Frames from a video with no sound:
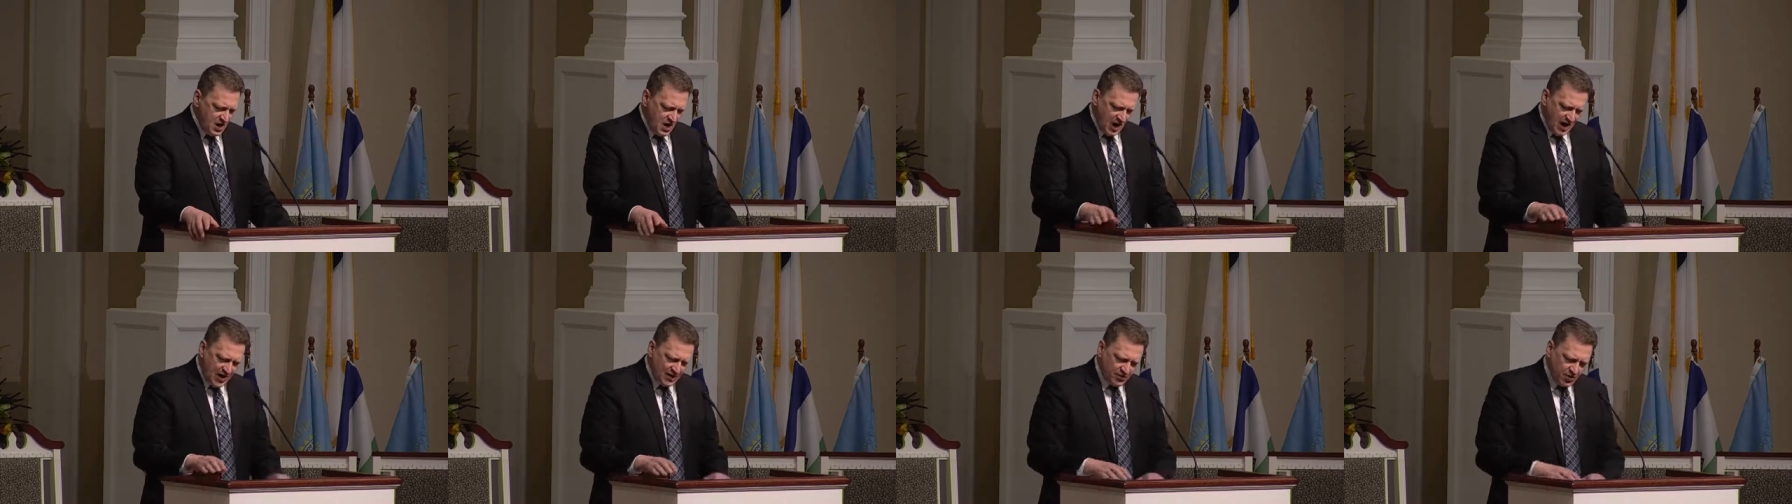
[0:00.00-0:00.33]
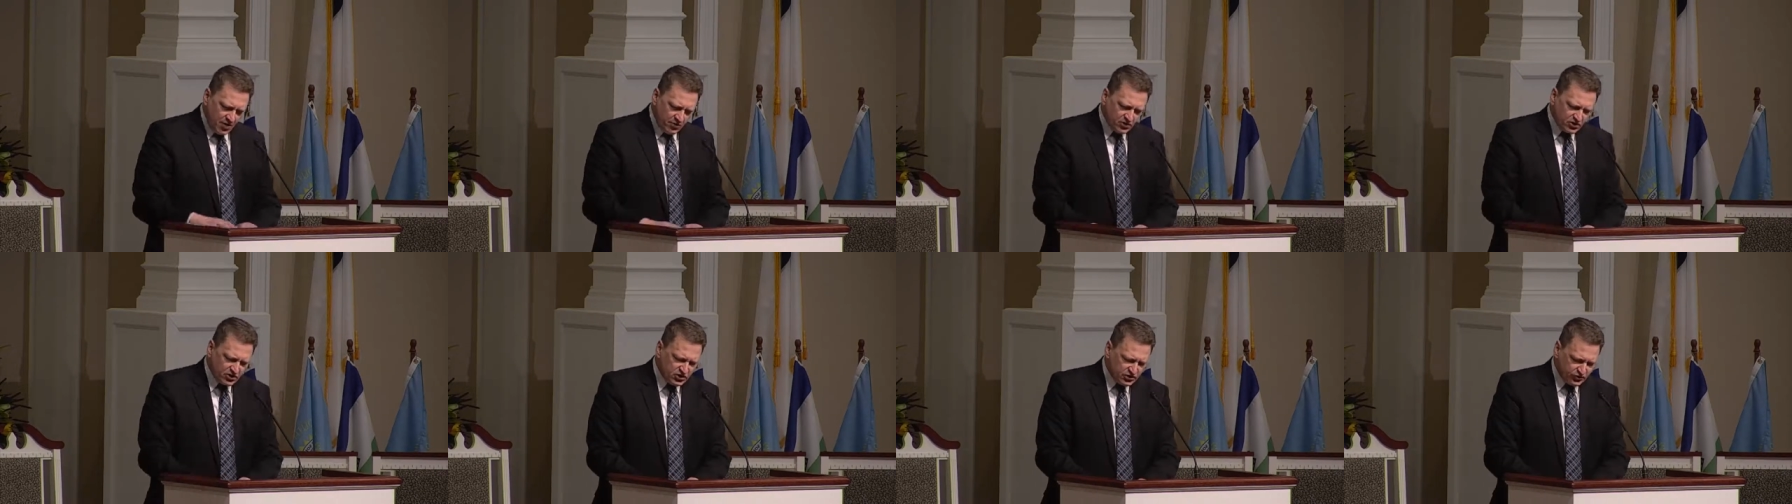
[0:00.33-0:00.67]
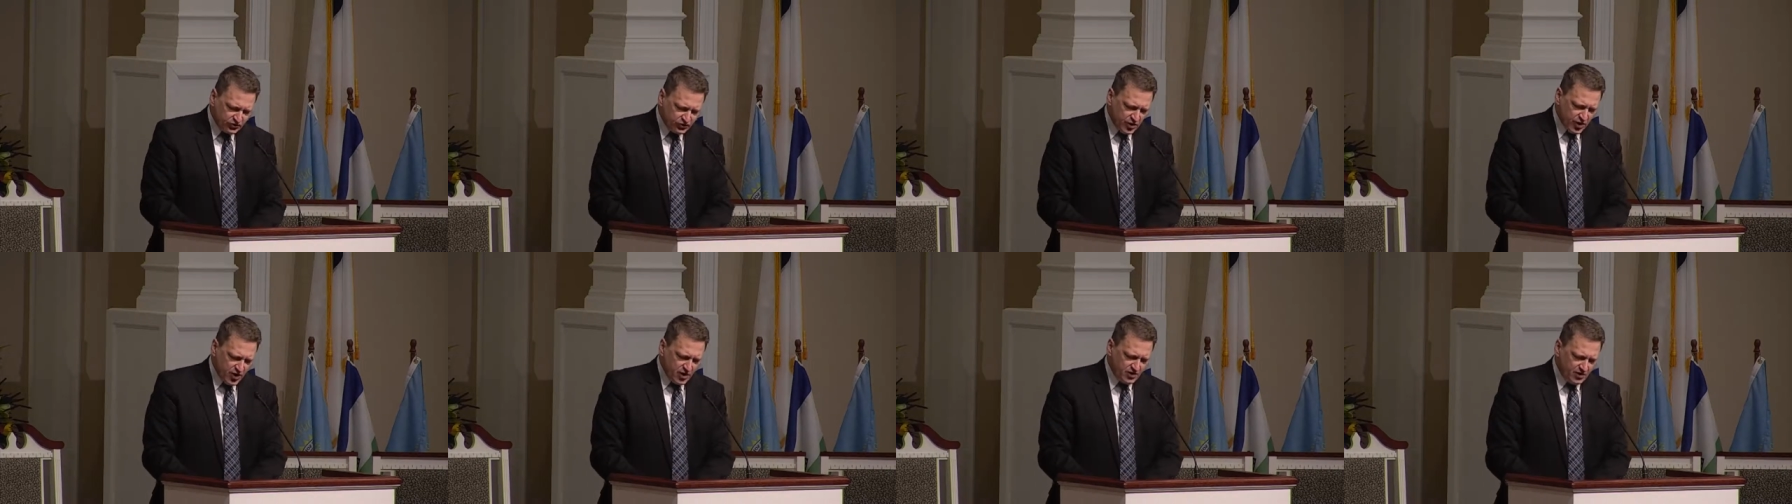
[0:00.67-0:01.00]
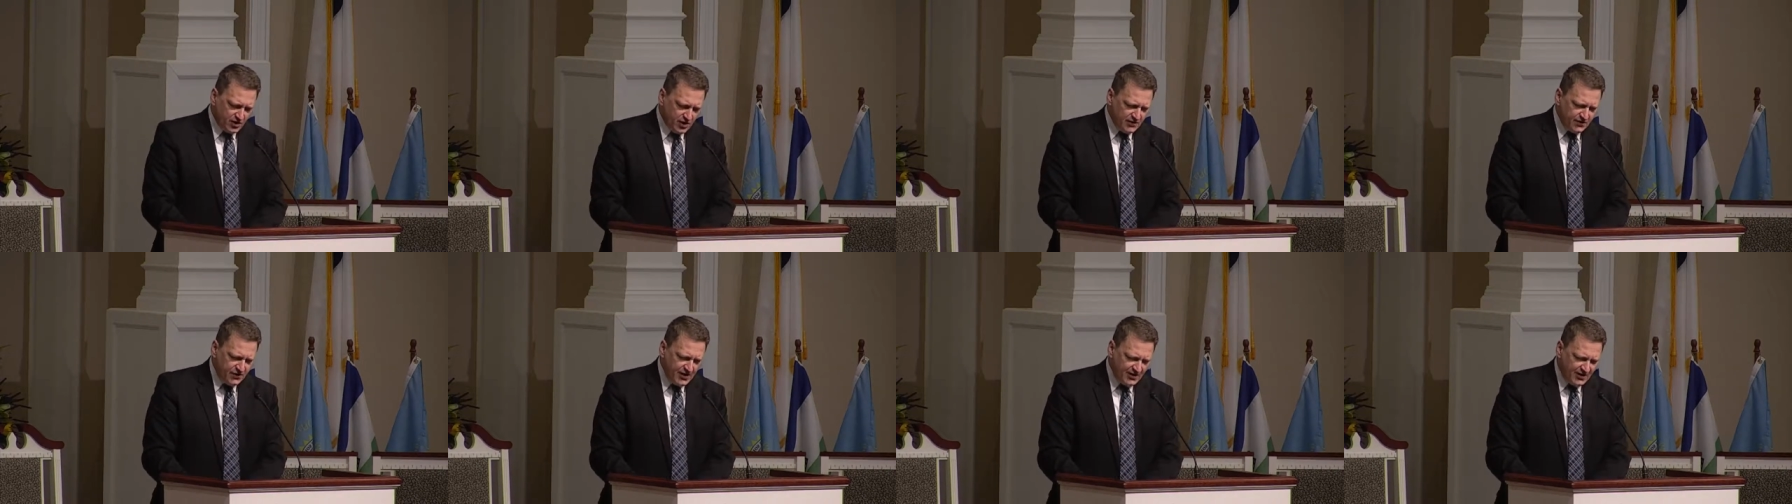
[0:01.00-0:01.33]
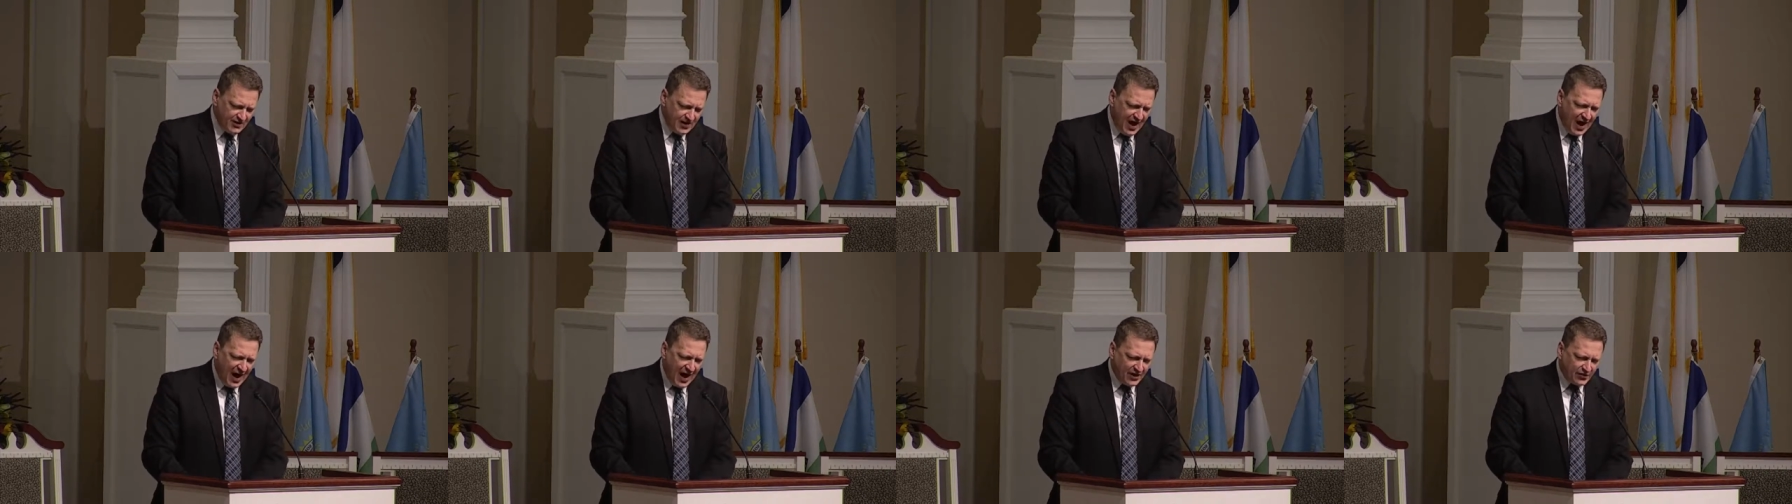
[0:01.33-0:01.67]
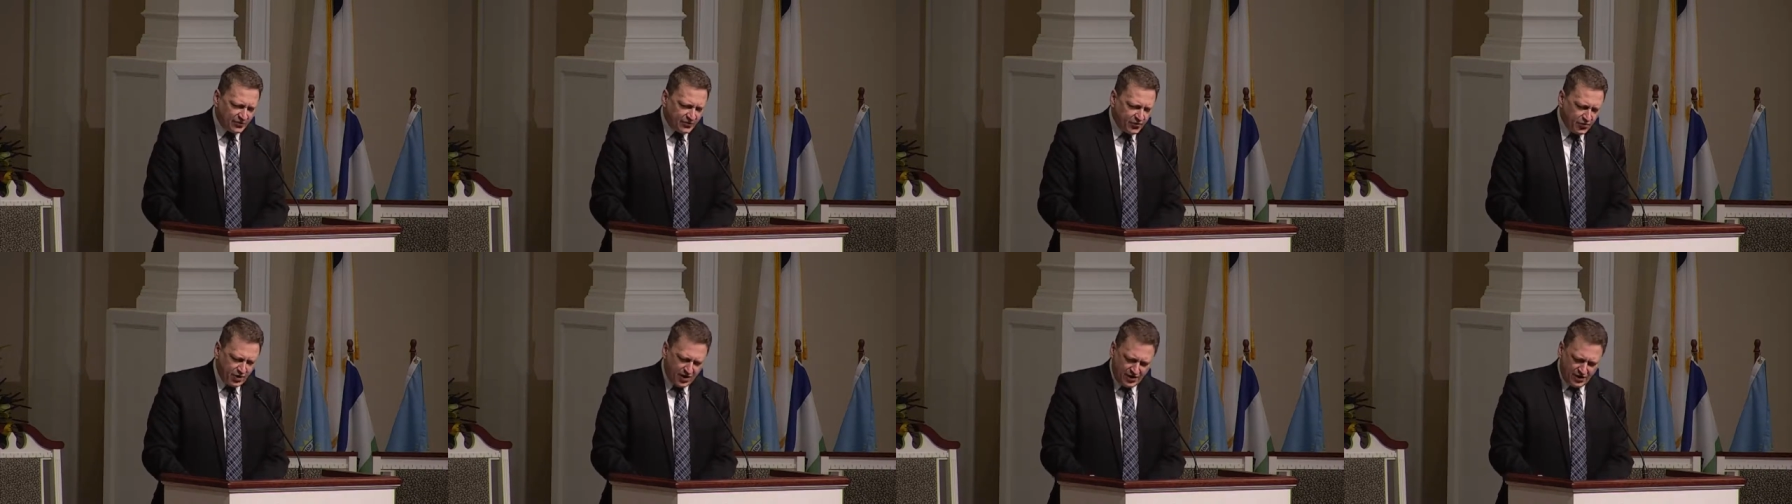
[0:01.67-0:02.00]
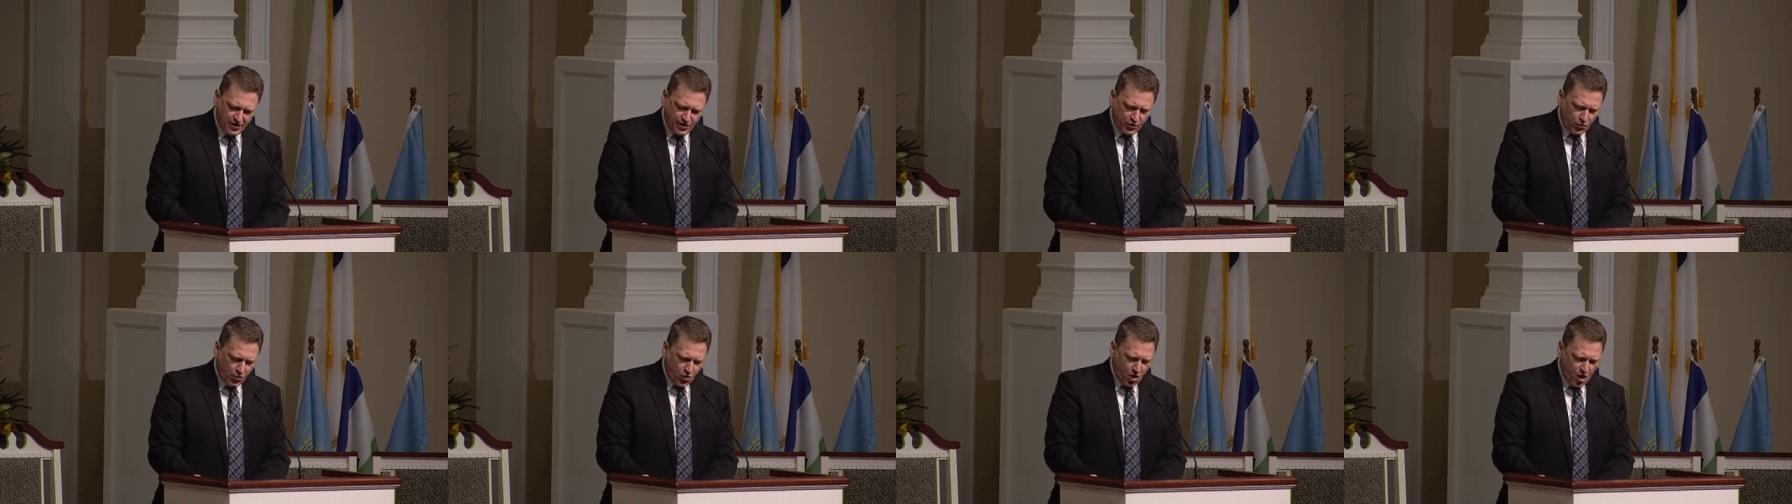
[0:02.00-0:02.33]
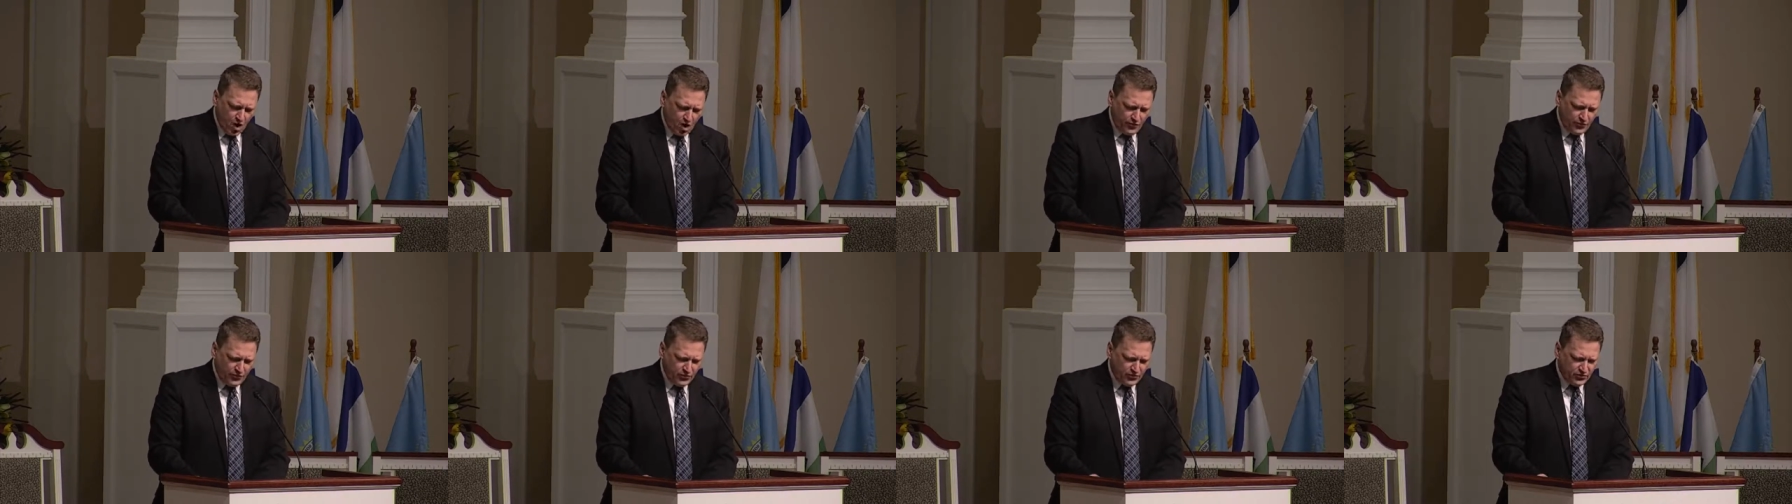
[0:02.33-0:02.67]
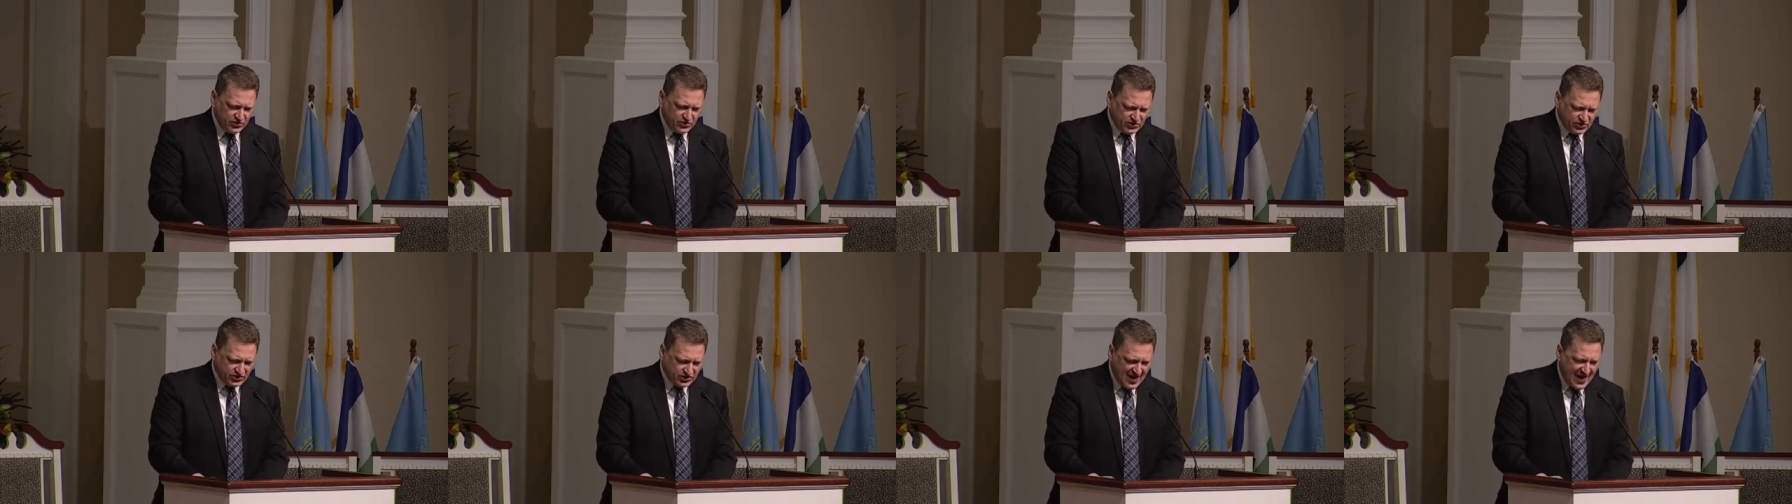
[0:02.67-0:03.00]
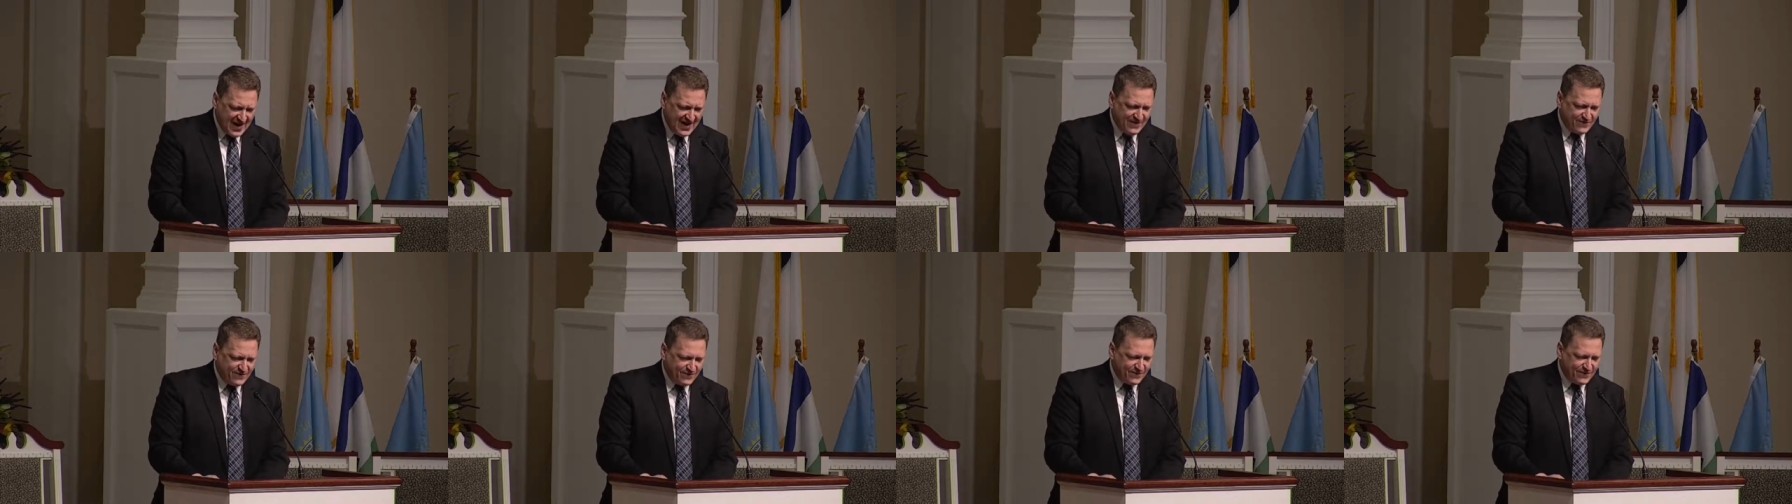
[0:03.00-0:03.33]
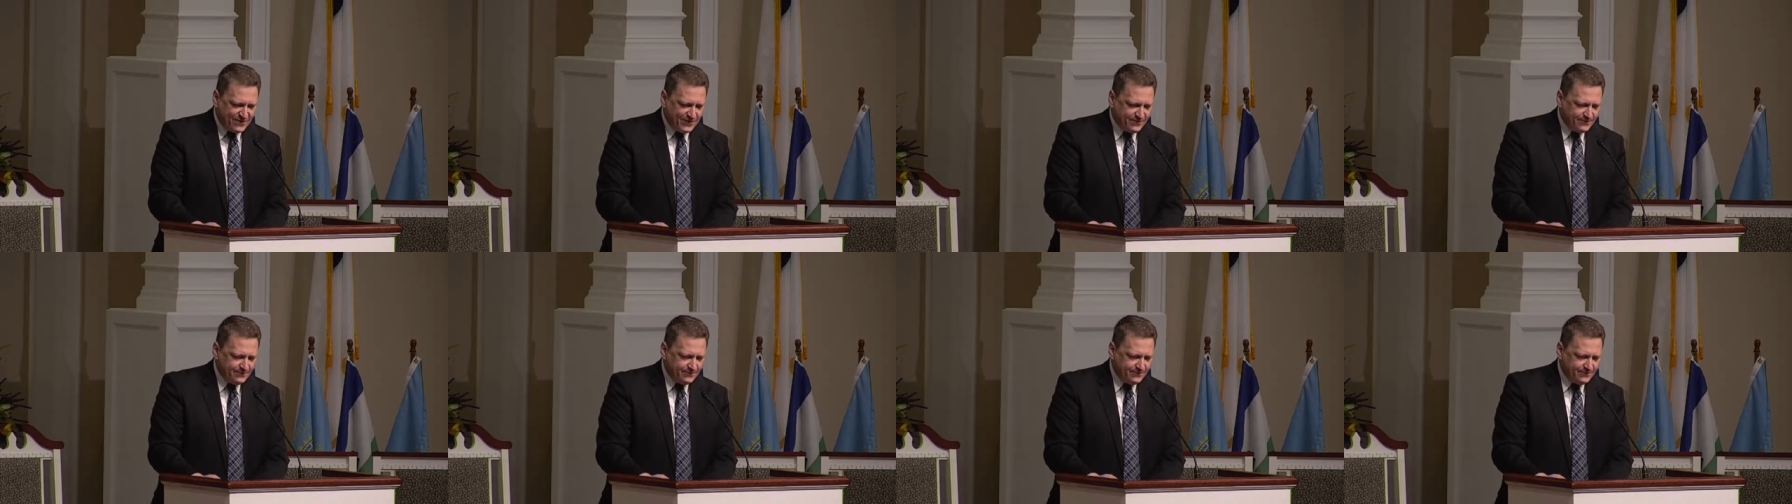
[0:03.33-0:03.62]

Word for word: I noticed, thirdly, that God created a world that was safe.